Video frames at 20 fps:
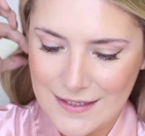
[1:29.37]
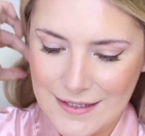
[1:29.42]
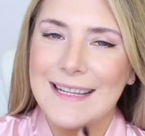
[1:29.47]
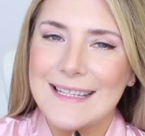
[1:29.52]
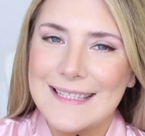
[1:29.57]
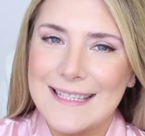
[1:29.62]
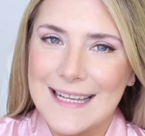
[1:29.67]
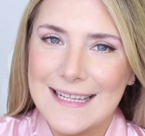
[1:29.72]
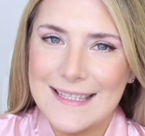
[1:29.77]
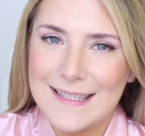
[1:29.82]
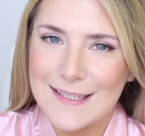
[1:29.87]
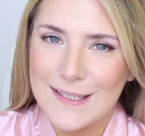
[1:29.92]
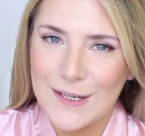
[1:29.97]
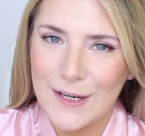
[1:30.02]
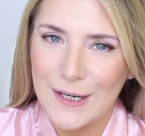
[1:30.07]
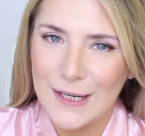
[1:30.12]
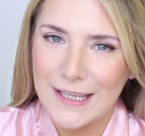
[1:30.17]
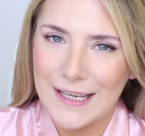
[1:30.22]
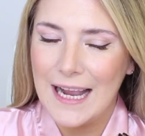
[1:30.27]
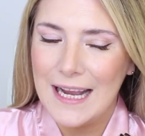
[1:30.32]
Let's get
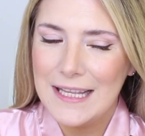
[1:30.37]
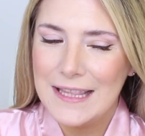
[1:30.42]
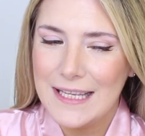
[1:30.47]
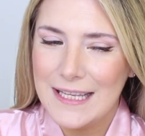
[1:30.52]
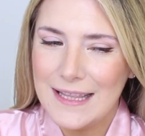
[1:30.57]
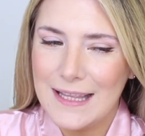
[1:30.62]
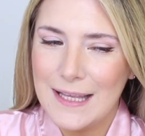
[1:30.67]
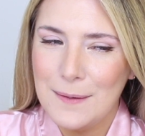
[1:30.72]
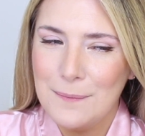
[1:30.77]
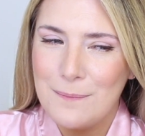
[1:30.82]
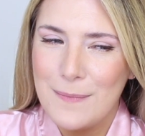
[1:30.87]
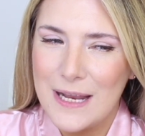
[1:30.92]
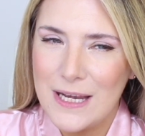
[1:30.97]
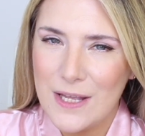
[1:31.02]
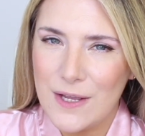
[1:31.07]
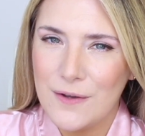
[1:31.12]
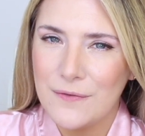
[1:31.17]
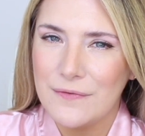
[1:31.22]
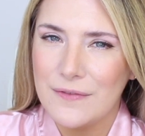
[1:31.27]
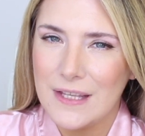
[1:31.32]
started. I think that
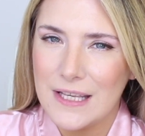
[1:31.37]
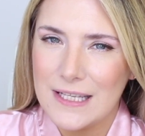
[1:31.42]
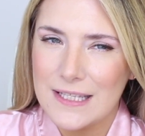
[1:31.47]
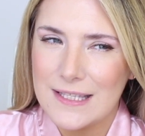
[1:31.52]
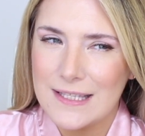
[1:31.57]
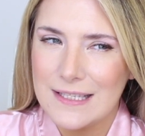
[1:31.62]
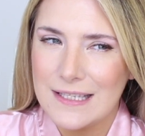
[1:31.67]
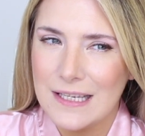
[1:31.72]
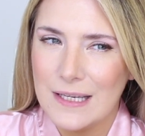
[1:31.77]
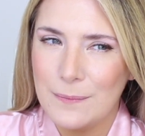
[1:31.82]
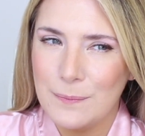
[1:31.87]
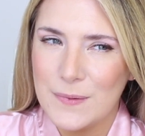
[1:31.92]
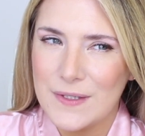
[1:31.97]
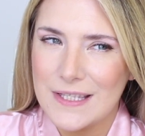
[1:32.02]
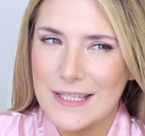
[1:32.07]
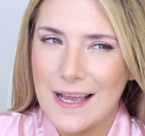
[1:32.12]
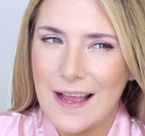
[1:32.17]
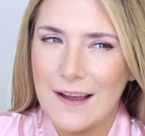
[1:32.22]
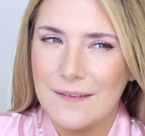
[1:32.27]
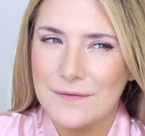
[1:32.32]
many of these
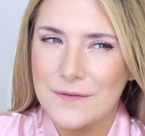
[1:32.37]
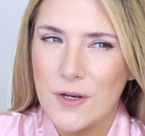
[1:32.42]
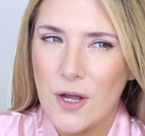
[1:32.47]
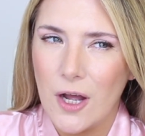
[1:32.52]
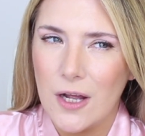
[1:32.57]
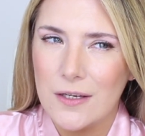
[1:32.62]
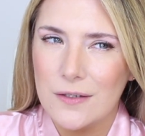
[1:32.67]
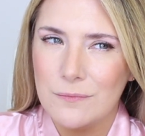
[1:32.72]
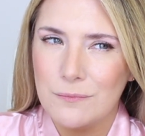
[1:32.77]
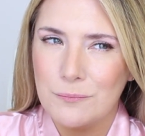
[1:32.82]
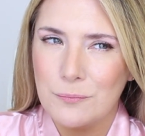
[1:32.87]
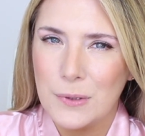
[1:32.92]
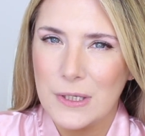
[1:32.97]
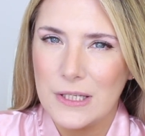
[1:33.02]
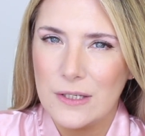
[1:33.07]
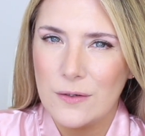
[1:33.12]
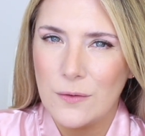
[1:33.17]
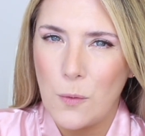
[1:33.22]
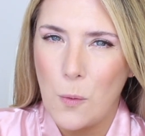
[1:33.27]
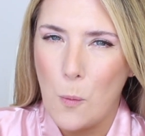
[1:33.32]
tips have not
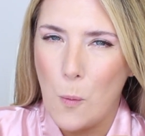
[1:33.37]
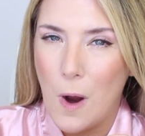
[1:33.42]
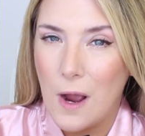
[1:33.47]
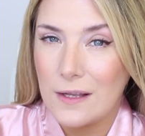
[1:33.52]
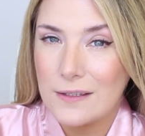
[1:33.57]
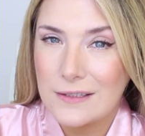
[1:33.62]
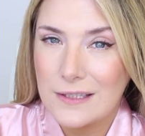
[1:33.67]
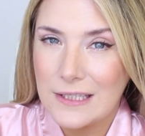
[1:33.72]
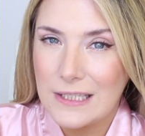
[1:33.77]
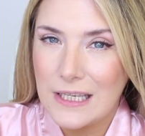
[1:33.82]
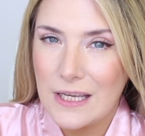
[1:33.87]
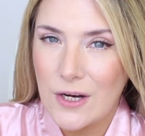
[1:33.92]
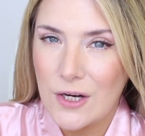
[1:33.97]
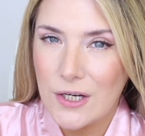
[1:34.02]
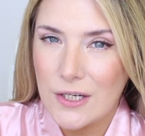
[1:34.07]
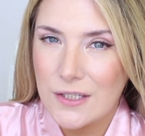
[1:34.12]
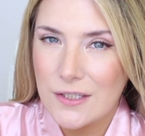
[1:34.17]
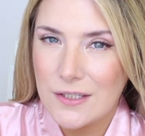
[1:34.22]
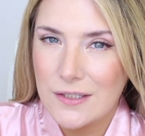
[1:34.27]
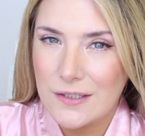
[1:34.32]
been widely
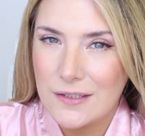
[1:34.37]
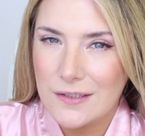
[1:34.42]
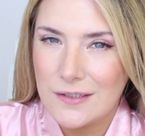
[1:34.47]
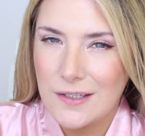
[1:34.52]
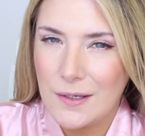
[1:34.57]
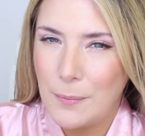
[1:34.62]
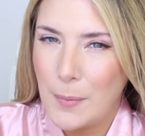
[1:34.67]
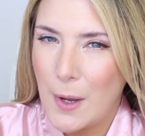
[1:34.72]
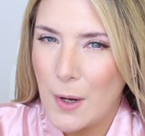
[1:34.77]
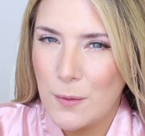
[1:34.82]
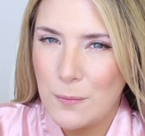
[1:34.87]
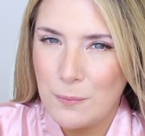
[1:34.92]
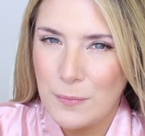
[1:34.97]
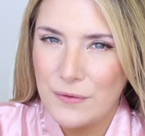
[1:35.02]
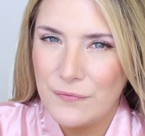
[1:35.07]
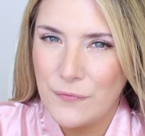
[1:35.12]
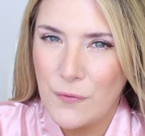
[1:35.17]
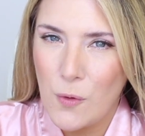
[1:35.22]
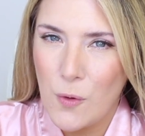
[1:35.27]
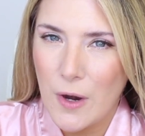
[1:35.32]
heard about
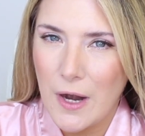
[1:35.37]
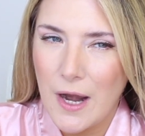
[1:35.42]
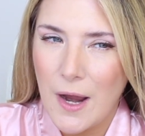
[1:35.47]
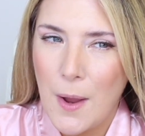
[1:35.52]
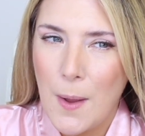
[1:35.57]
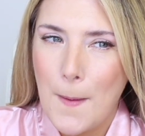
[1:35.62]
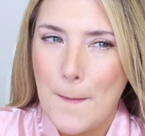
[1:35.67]
before,